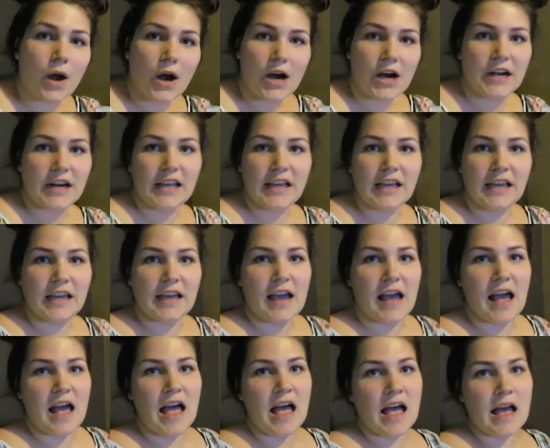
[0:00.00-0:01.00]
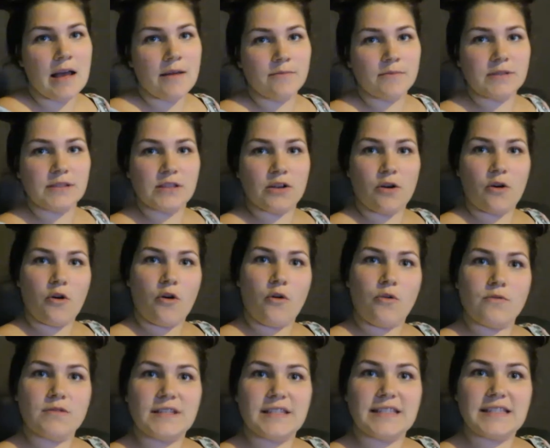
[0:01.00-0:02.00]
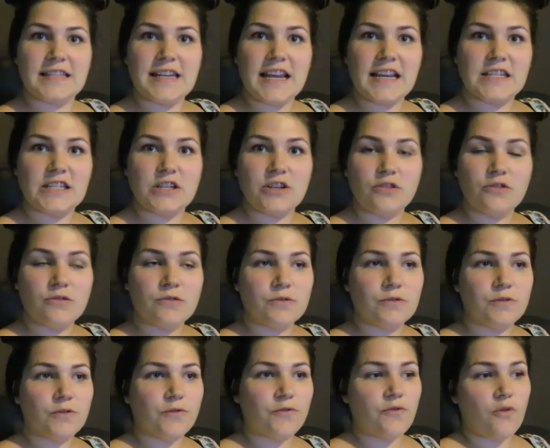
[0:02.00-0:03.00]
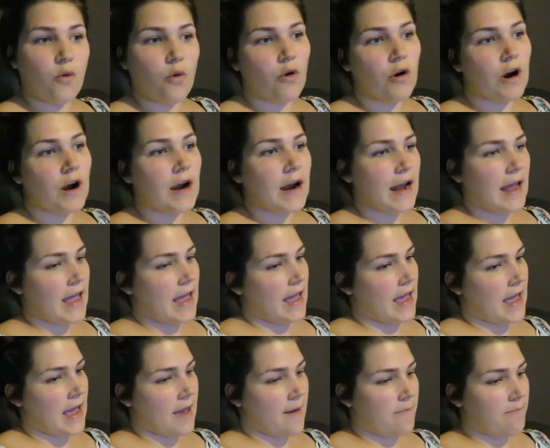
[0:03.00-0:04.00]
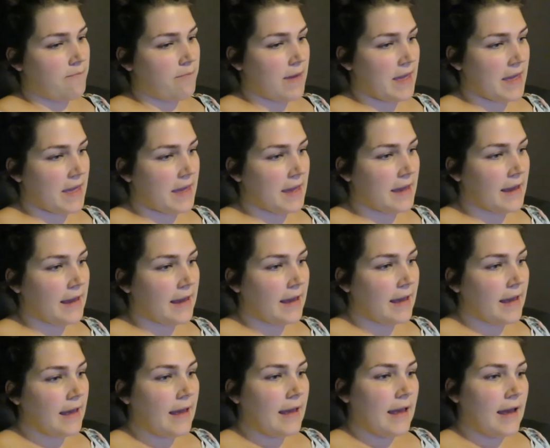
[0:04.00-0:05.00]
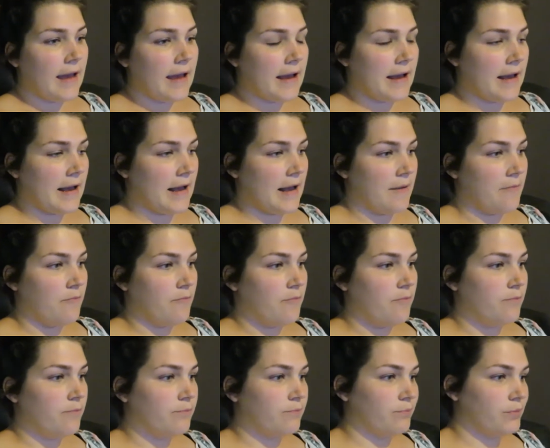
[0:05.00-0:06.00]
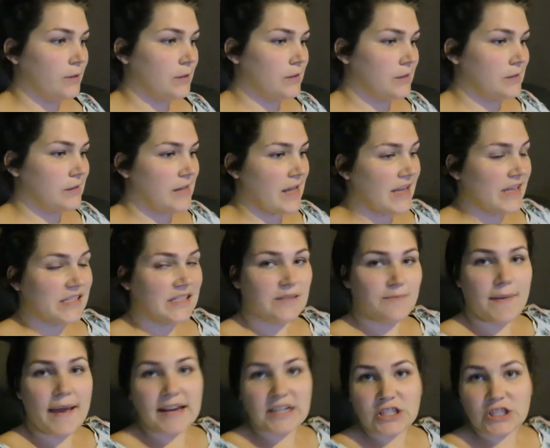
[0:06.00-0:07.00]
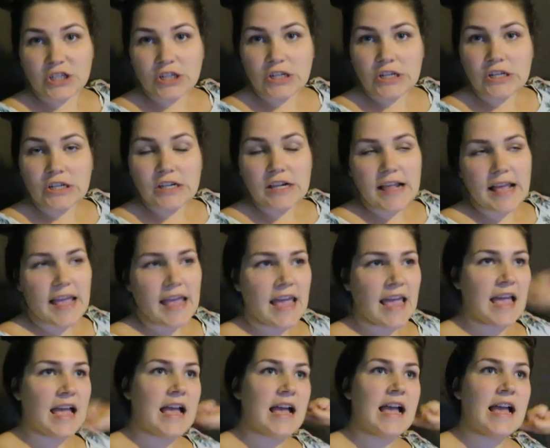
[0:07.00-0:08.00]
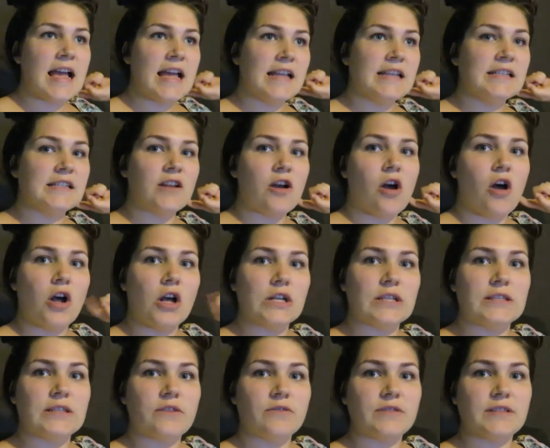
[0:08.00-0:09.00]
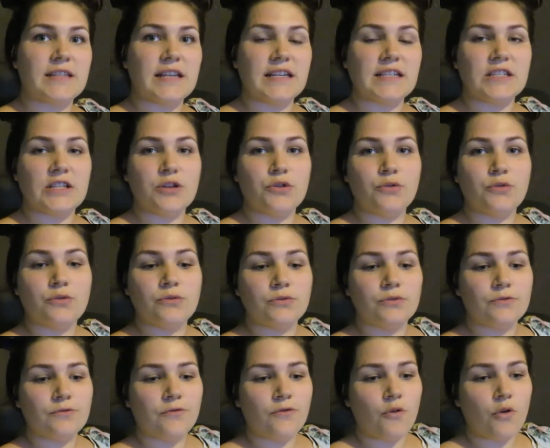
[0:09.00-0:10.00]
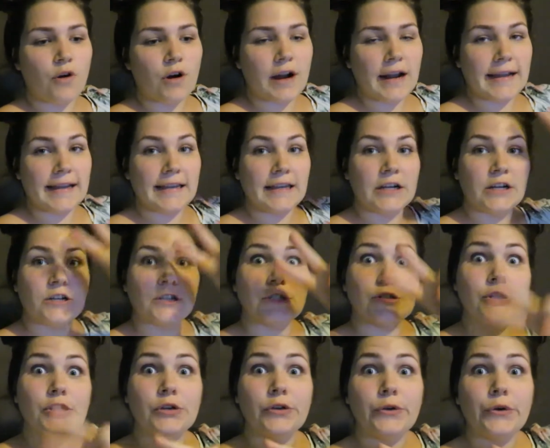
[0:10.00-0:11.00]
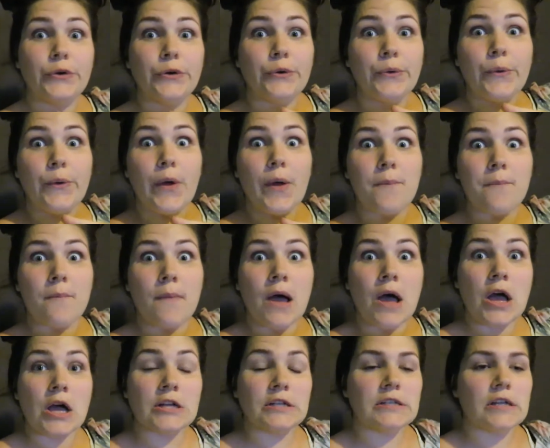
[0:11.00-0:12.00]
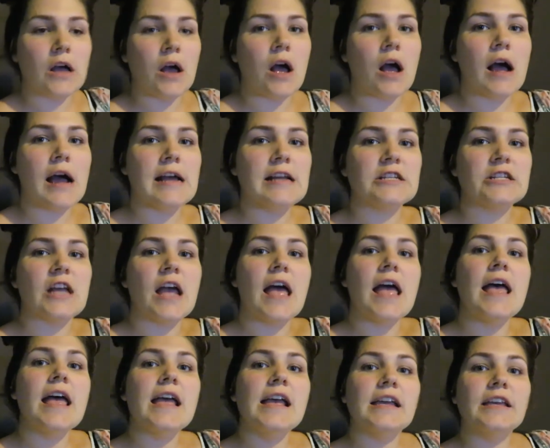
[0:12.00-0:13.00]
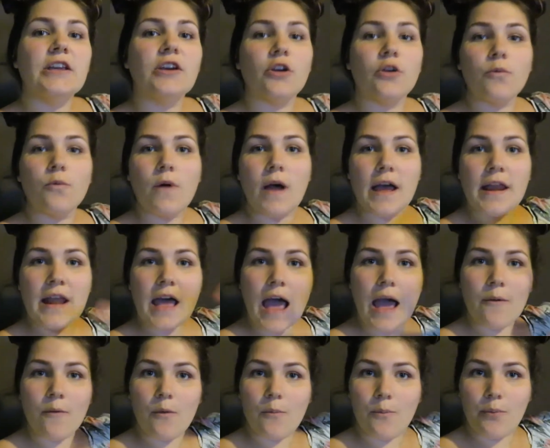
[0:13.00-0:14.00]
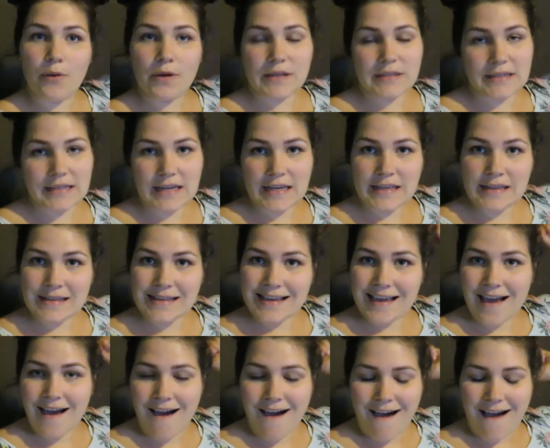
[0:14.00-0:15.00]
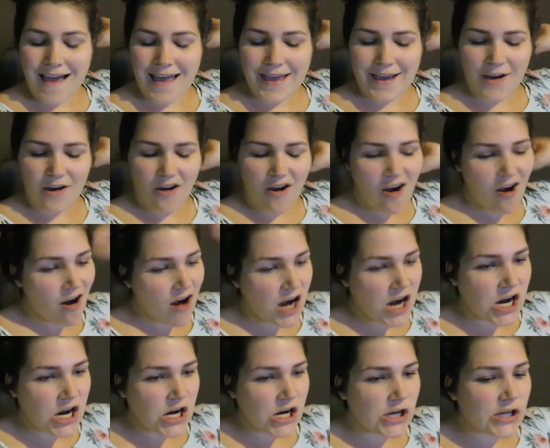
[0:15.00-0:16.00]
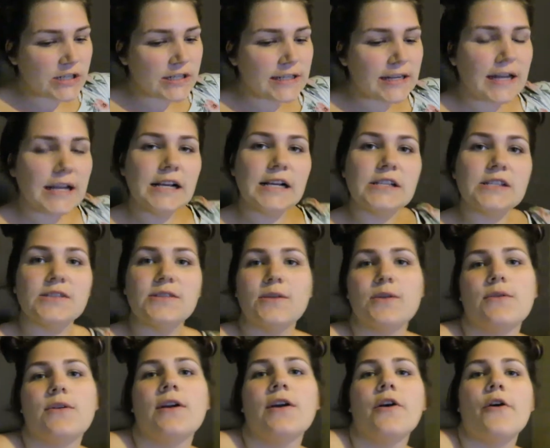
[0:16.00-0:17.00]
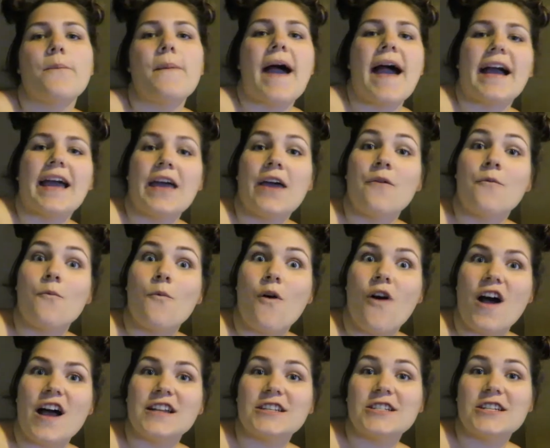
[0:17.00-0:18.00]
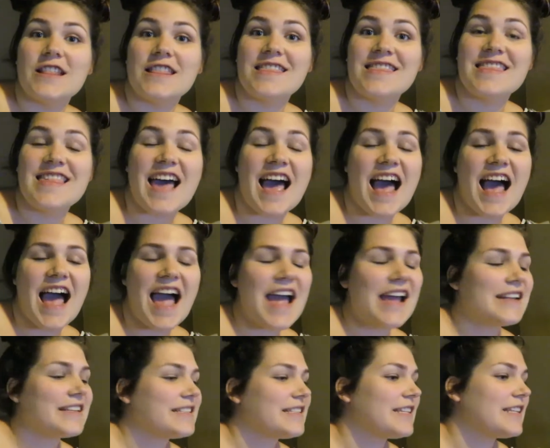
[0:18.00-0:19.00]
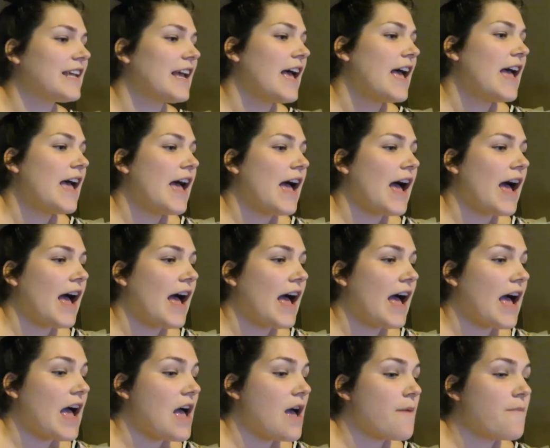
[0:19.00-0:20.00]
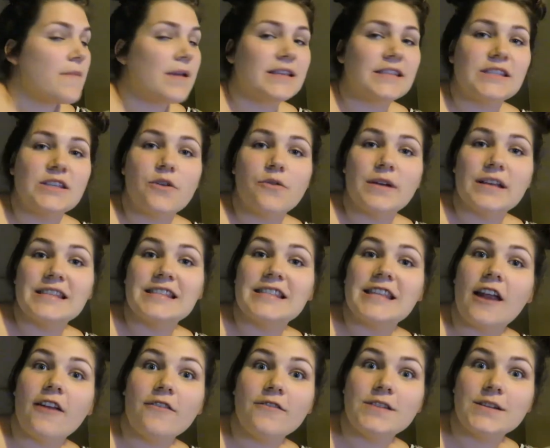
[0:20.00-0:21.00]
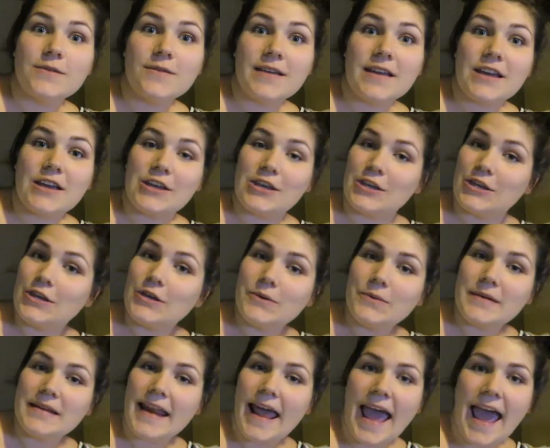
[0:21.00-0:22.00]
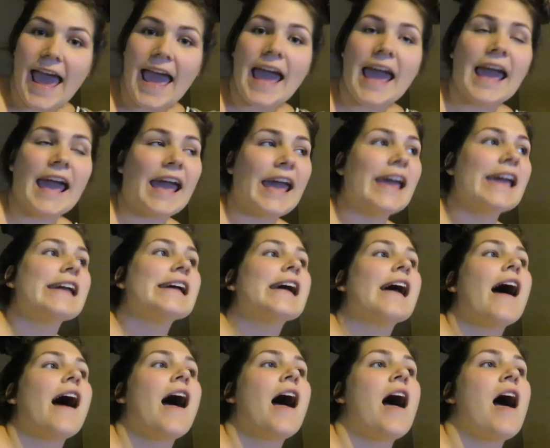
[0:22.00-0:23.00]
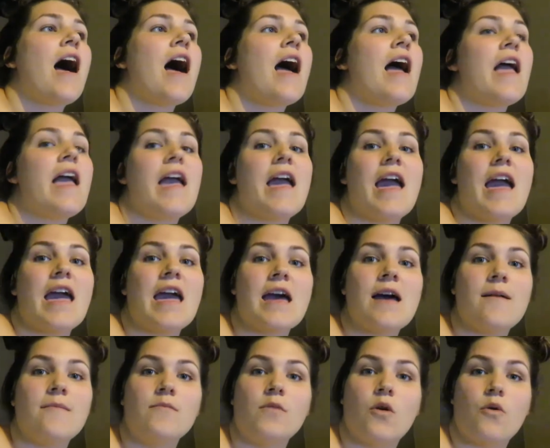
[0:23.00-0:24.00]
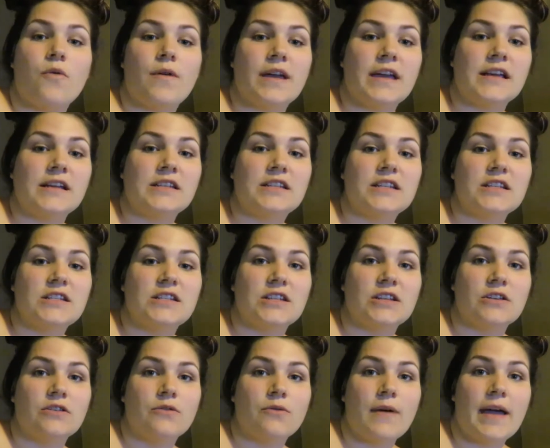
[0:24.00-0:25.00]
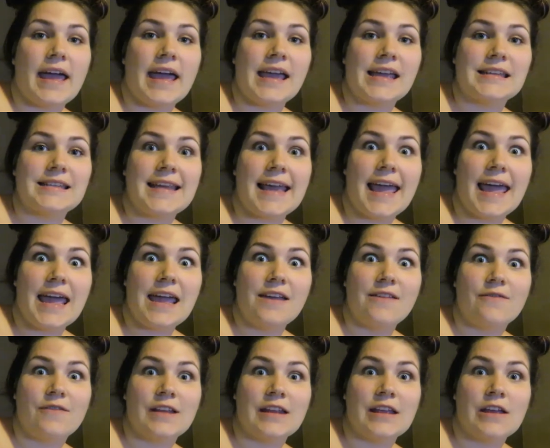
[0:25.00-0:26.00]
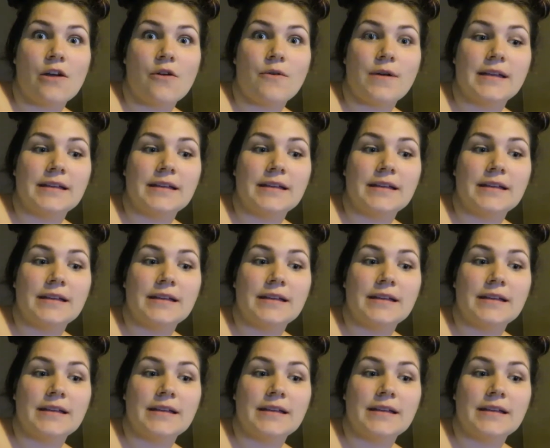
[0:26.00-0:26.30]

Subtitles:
party. So stay tuned for a big birthday special. And also stay tuned for a year 2 montage. Year 1 I will put in the iCard so you can go back and watch that. So instead of doing a Q&A, I am going to do a tag video